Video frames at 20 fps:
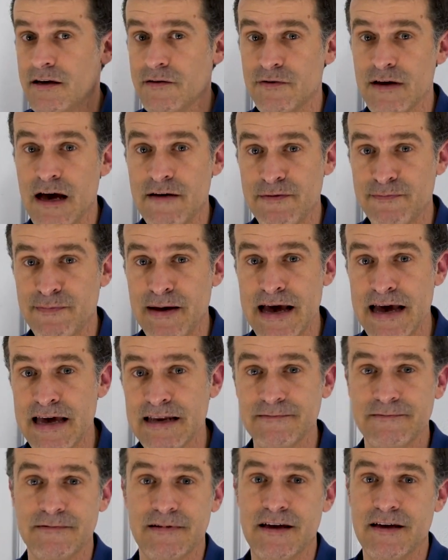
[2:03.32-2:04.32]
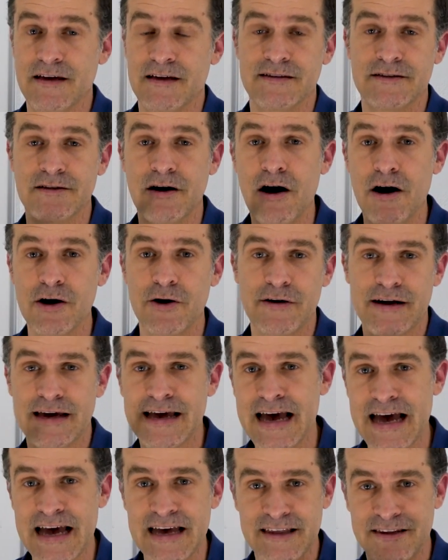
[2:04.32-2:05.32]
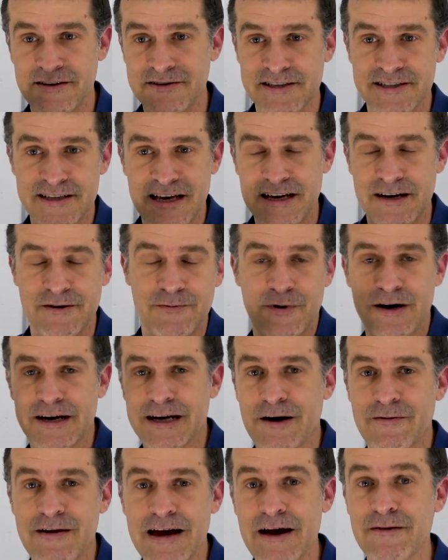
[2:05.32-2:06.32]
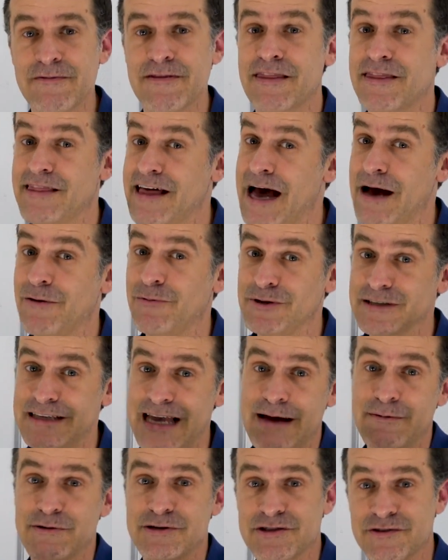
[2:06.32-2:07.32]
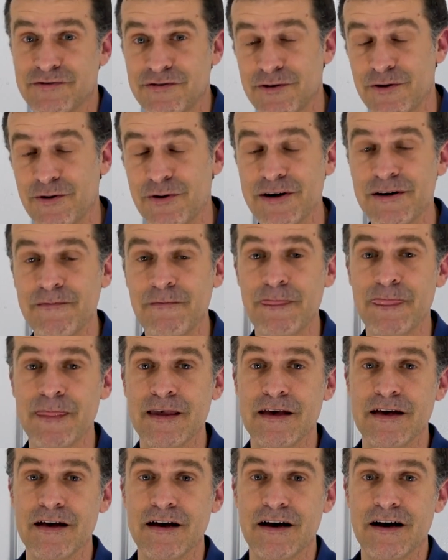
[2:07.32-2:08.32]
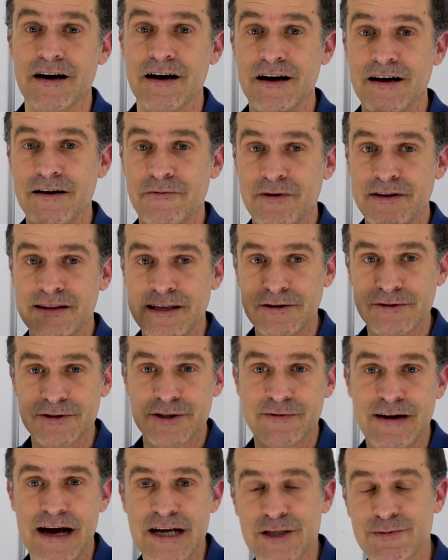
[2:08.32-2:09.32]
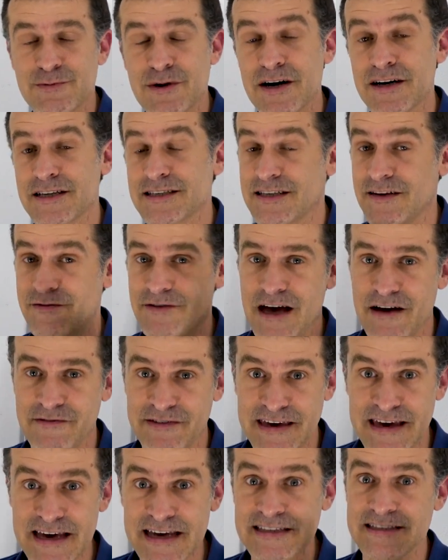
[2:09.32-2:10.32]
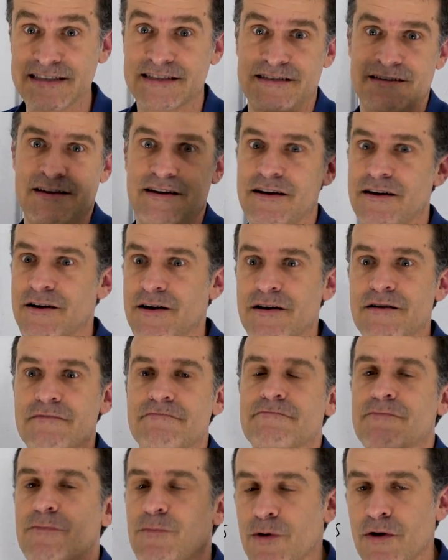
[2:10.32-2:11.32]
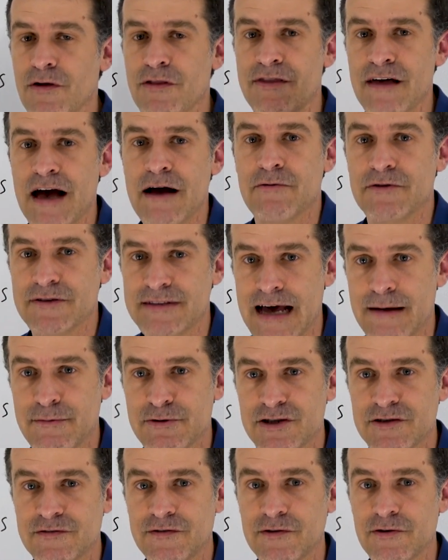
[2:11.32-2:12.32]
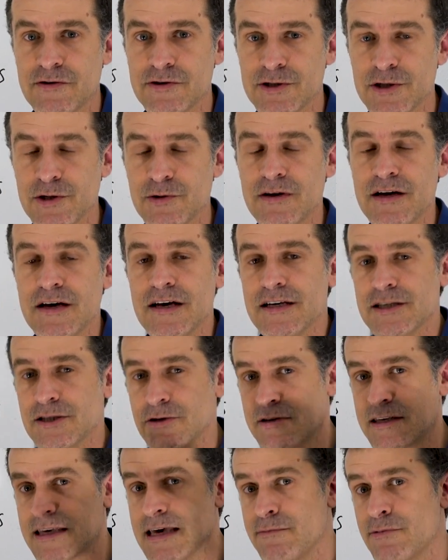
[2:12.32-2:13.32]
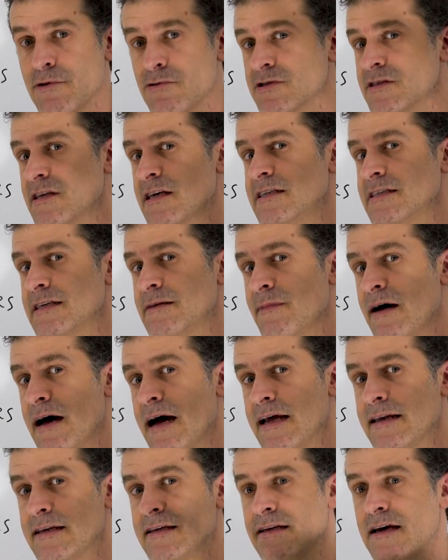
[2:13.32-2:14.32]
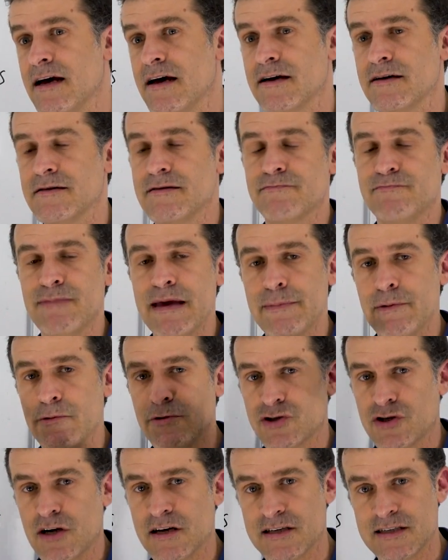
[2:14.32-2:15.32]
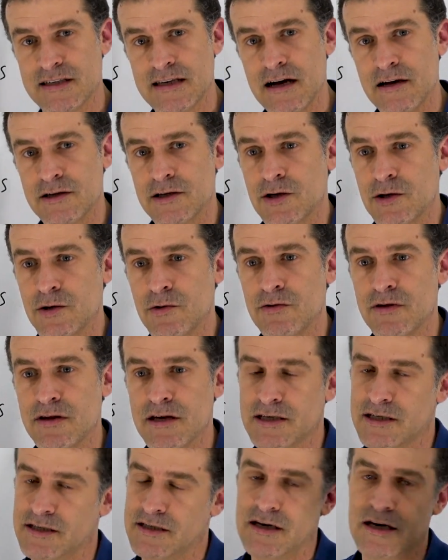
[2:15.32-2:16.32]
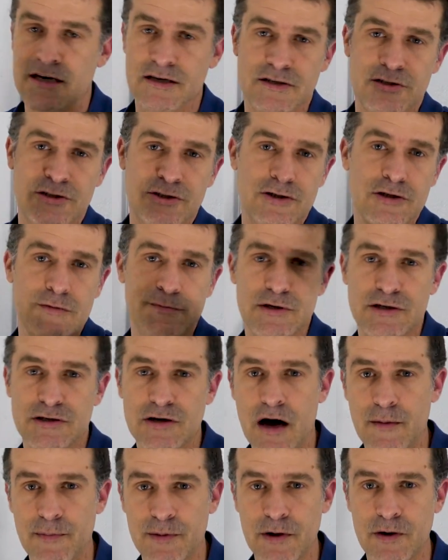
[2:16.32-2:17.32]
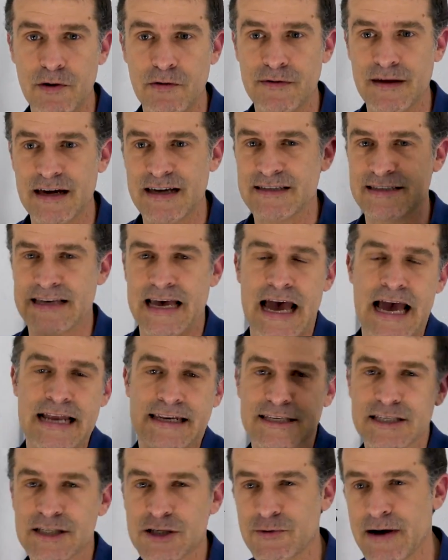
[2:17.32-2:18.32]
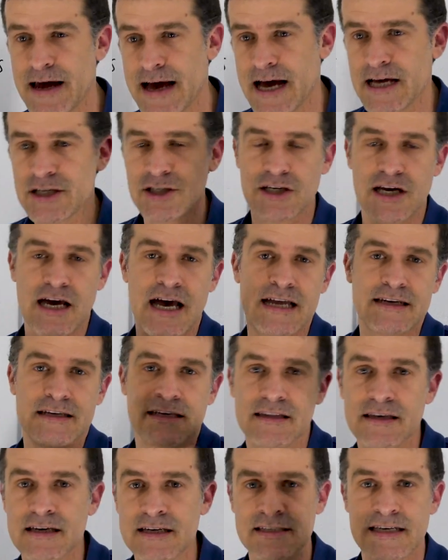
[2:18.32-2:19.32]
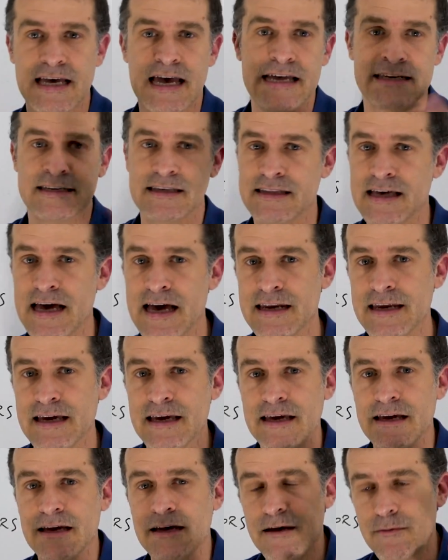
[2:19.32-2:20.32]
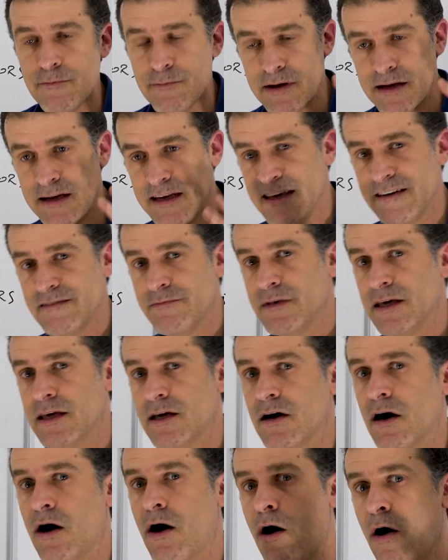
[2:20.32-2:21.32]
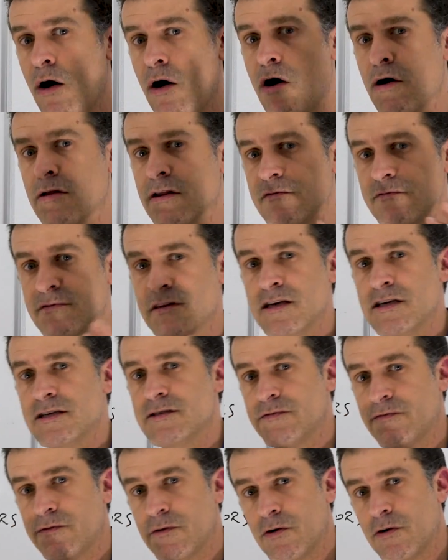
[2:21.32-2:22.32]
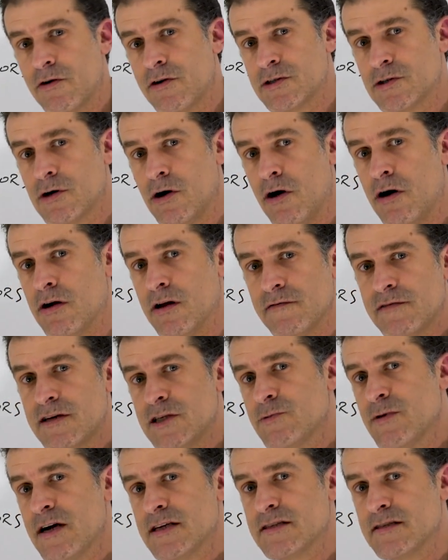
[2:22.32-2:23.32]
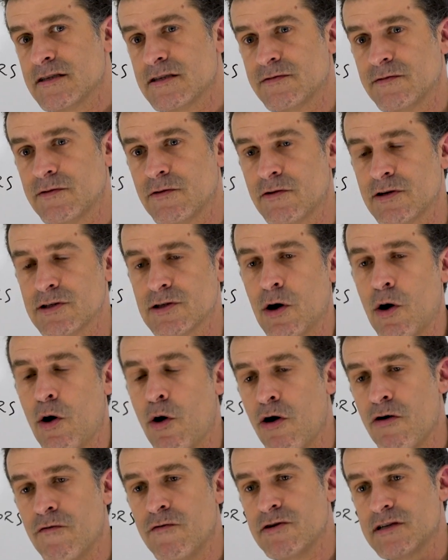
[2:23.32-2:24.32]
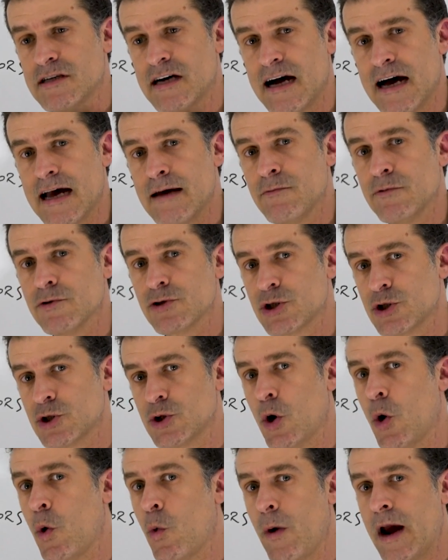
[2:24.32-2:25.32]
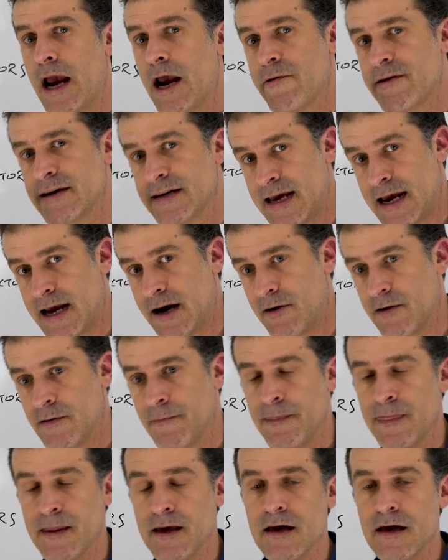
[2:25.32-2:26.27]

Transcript: If you have a pet, dog or cat, and they're just running around, that will damage the floor with little scratch marks. If you have kids, well, that will damage the floor too. So keep those things in mind. People will try to sell you this super top coat that is anti-scratch, anti-this, anti-that. Believe me, all of these floors, all of these resinous floors over time will show wear and tear.